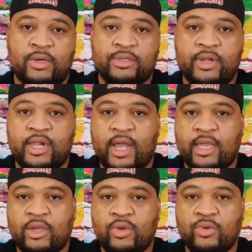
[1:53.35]
those three that
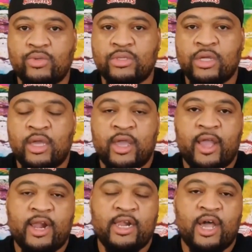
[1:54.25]
I use,
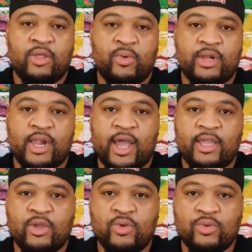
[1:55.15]
and another one that
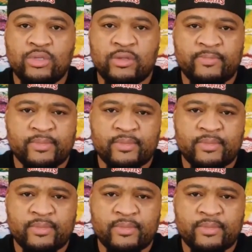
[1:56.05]
I use